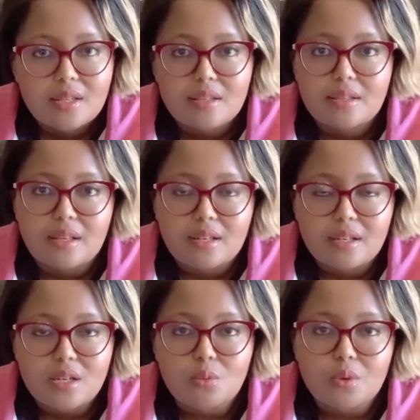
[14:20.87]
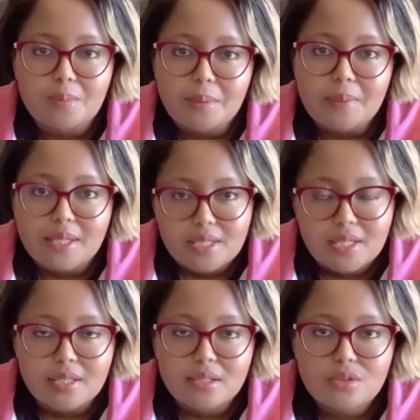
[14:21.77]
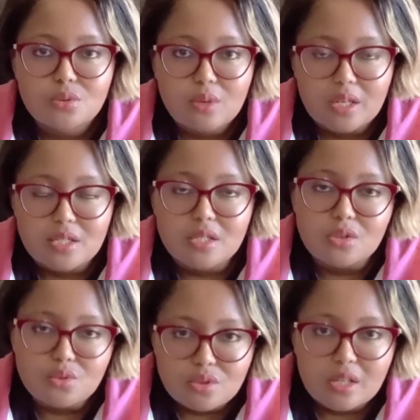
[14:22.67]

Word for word: then it would be better to actually use